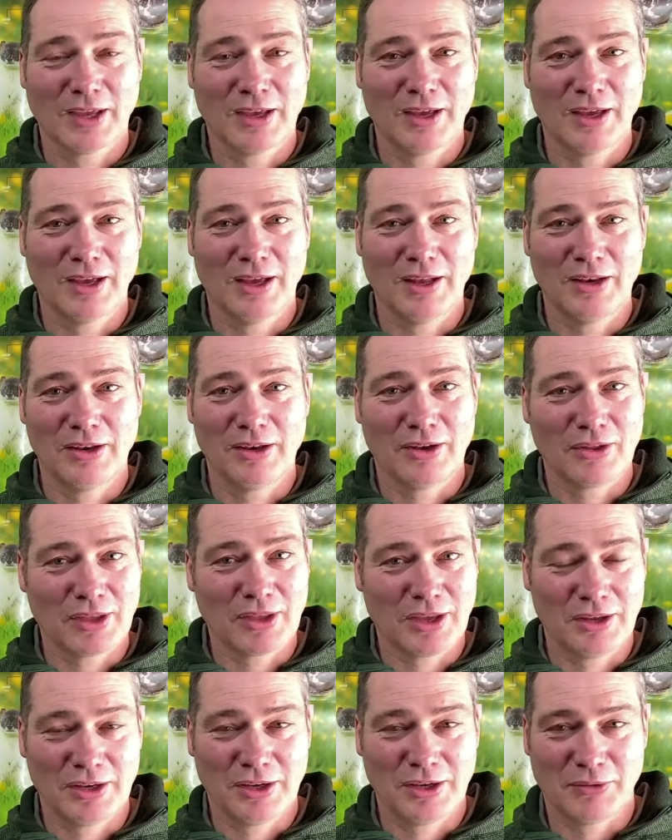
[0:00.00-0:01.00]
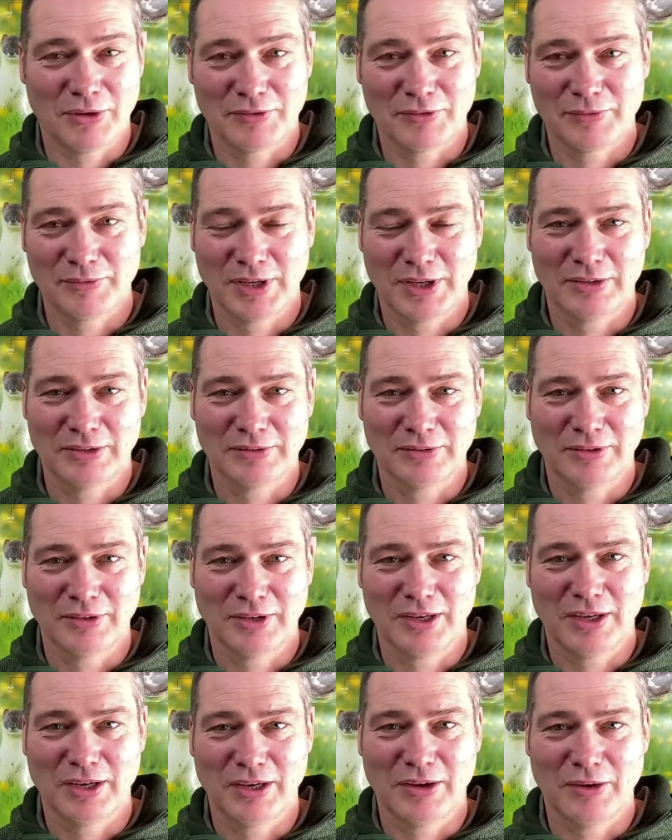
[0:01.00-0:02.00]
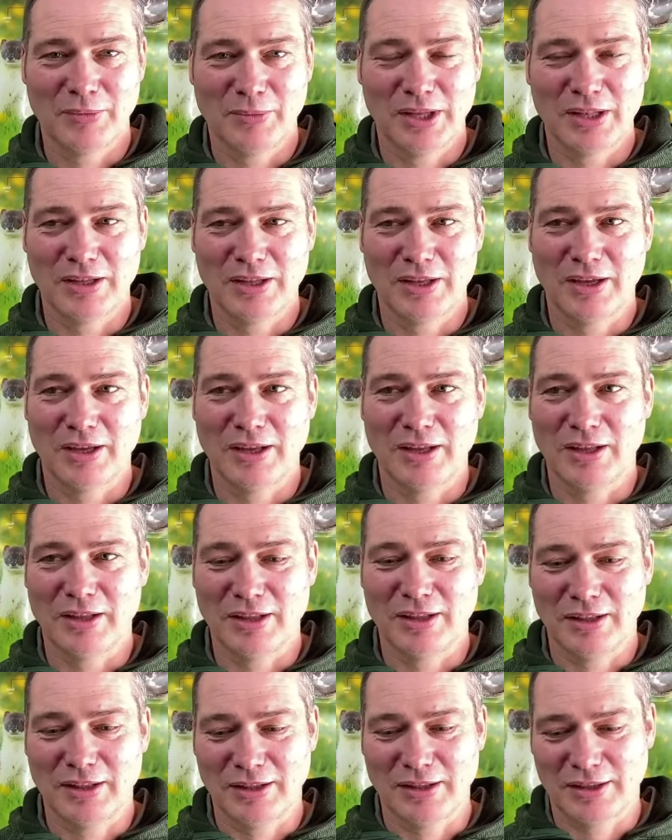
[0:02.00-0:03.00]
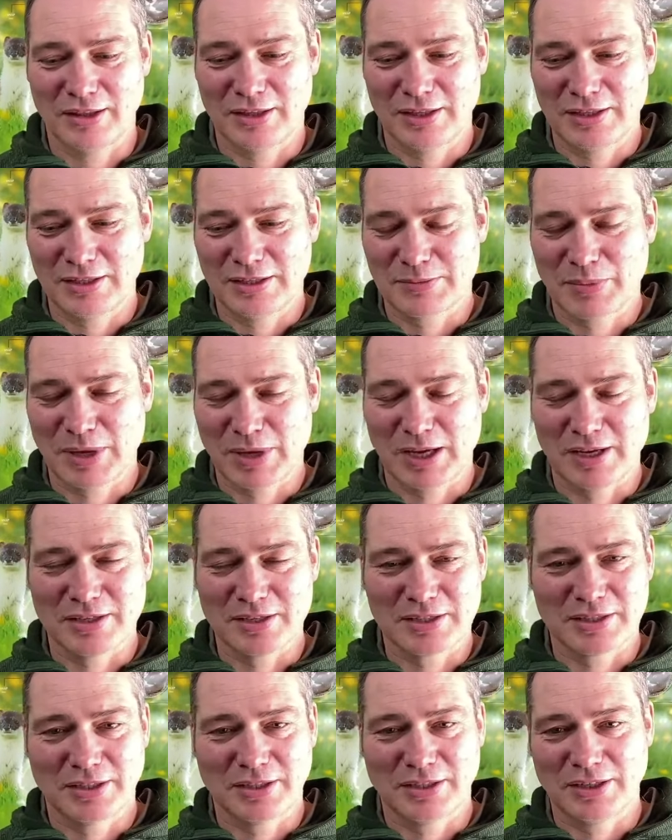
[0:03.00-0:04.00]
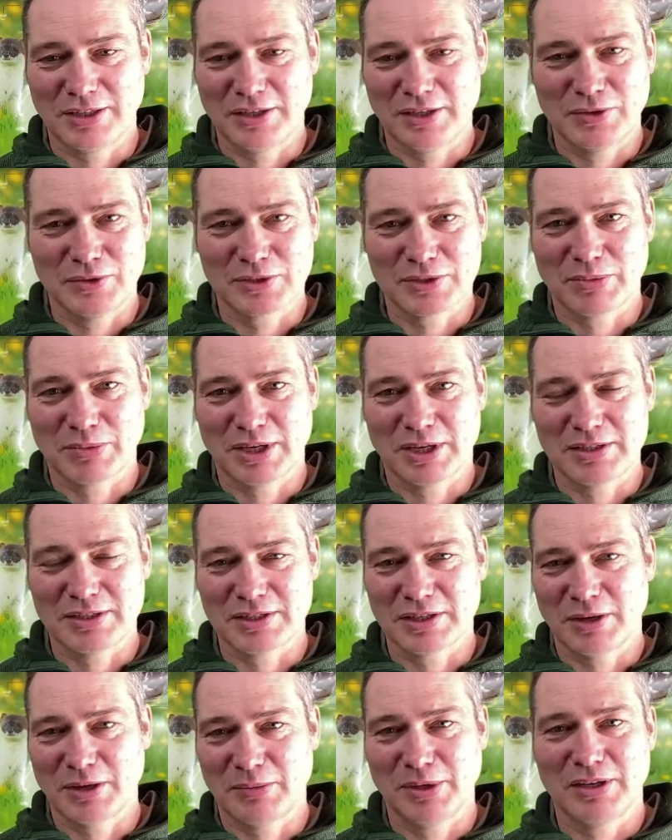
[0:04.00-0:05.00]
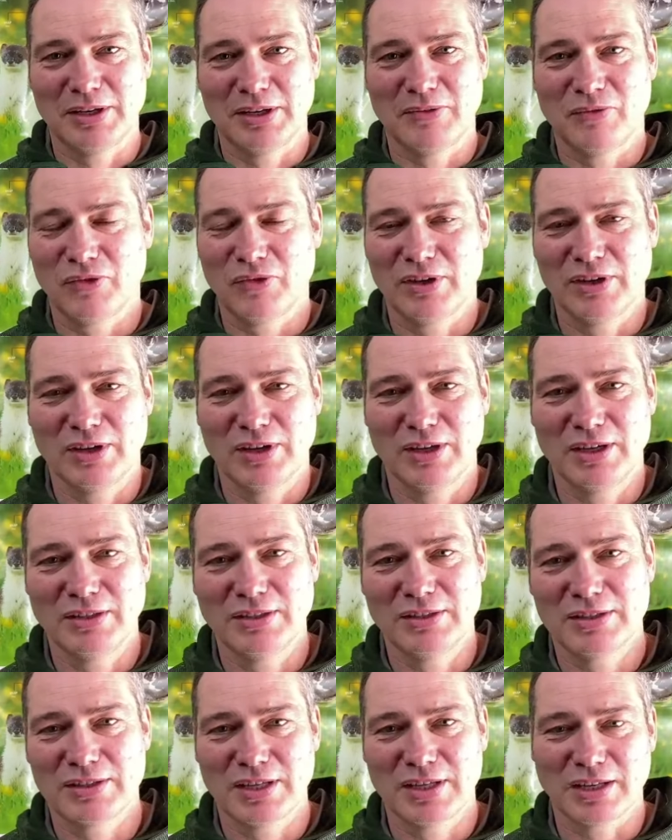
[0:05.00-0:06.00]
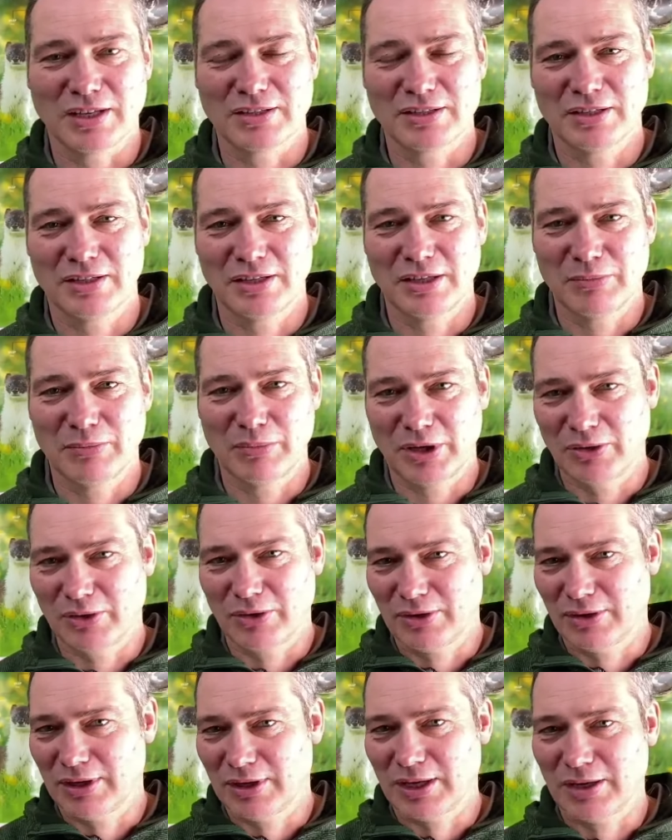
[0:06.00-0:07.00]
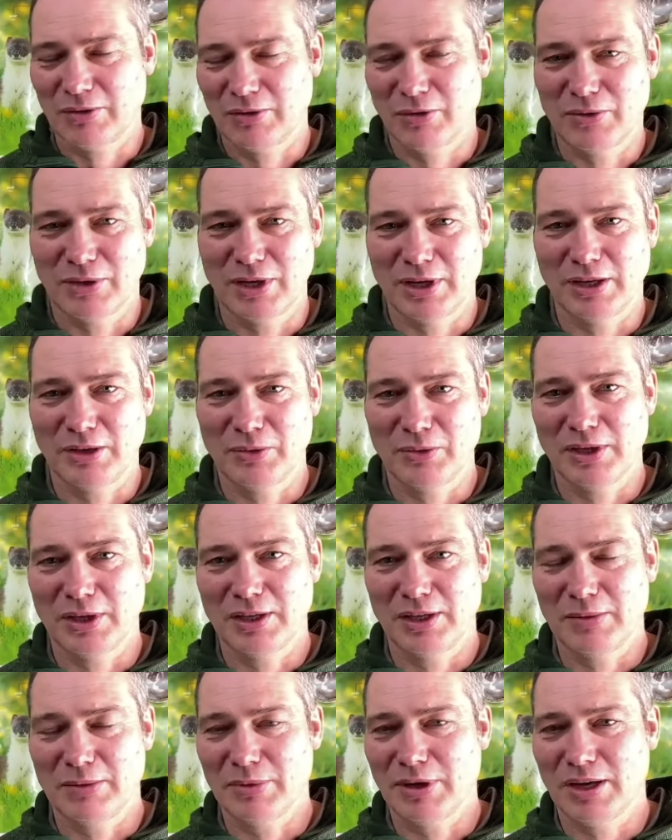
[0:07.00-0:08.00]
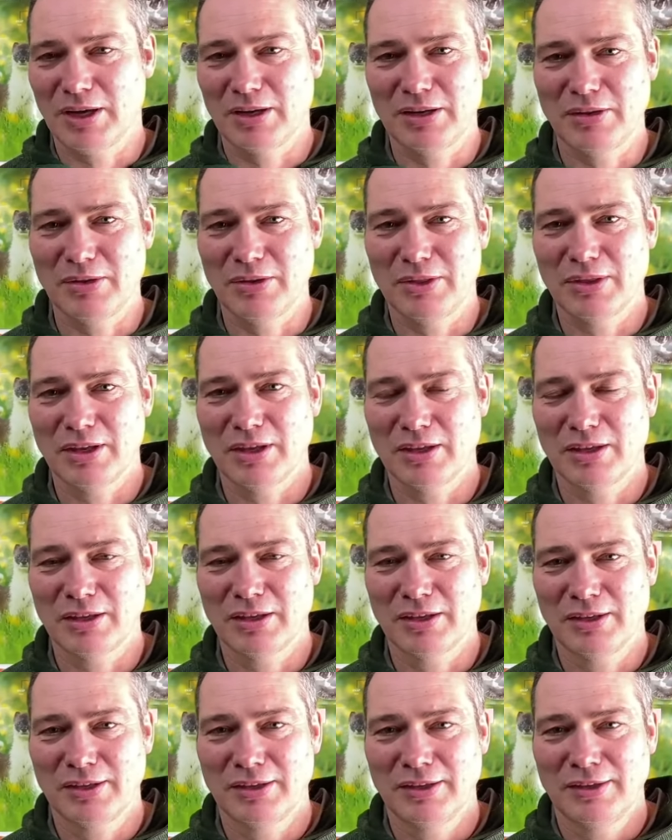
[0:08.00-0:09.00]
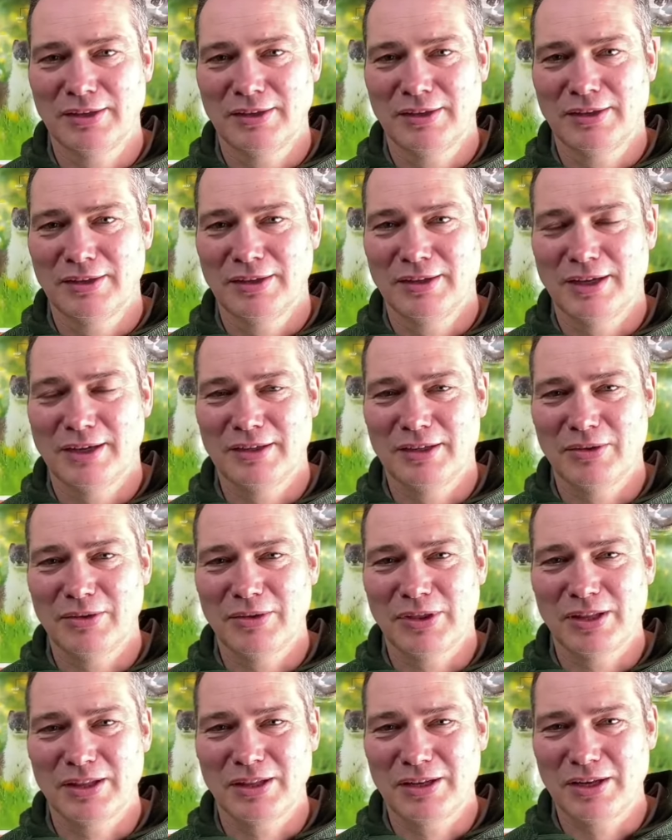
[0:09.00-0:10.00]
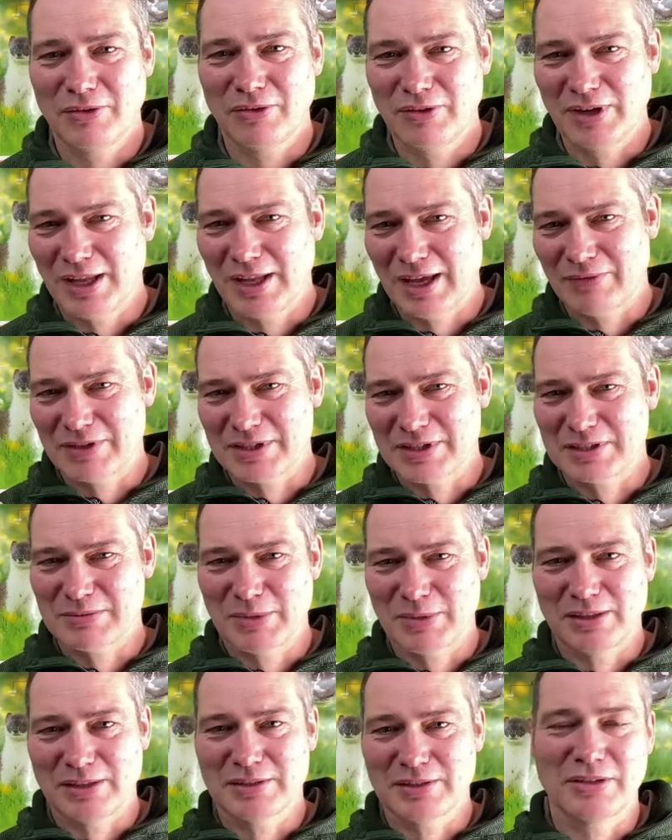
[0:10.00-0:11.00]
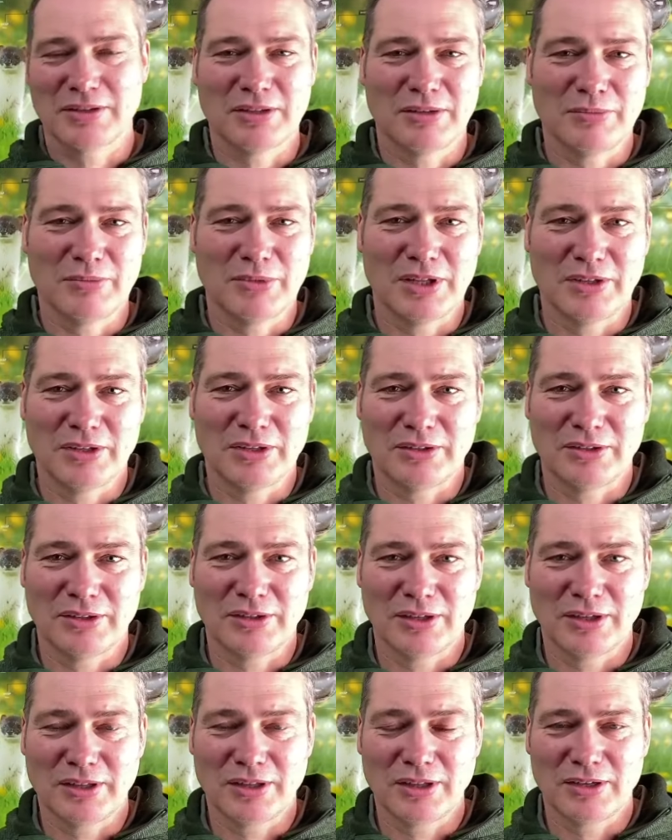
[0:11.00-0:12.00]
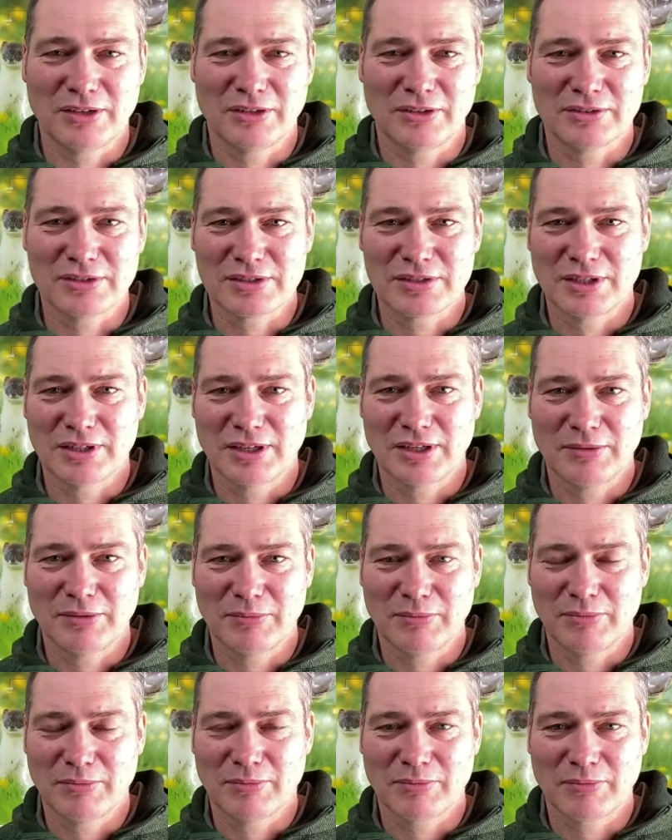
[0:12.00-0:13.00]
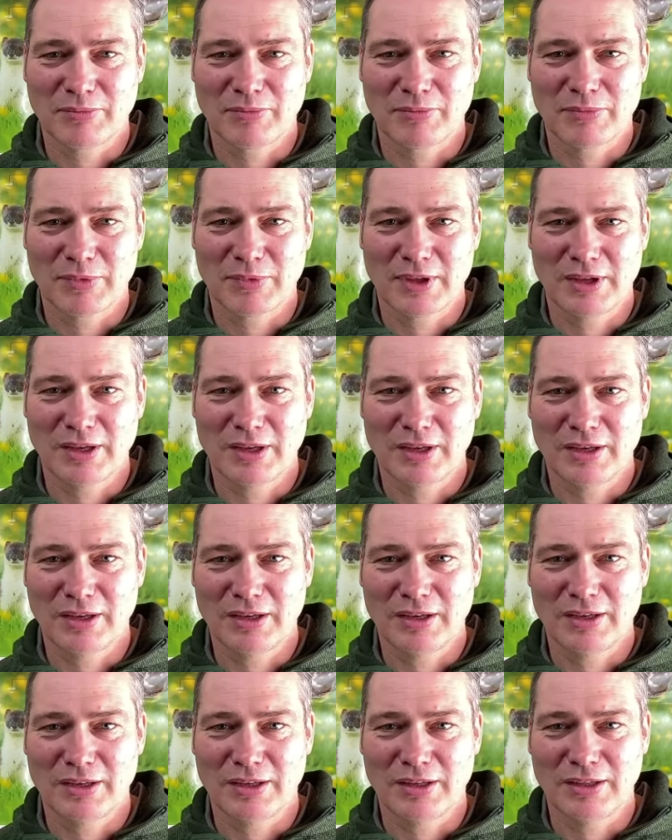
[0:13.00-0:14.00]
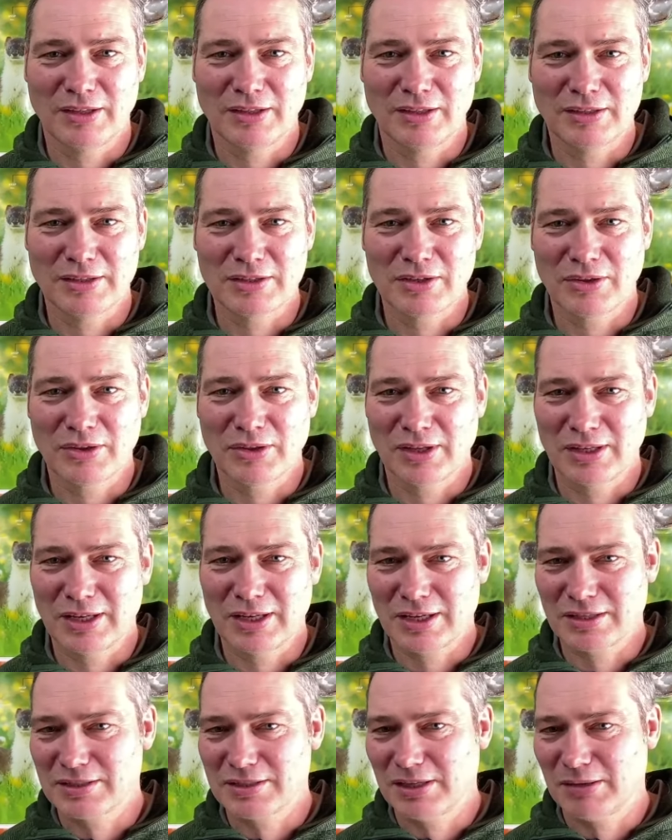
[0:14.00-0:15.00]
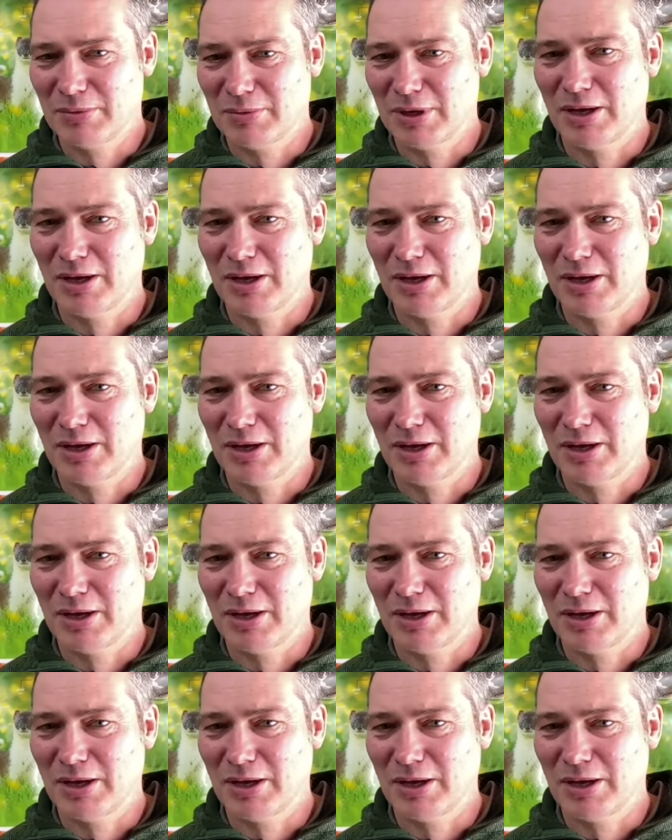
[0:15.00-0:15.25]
Not that I know of, no. I mean, these pellets are used by so many different insects, and they're broken down quite quickly, but I don't think they don't really have a smell to them. They're not there's nothing nasty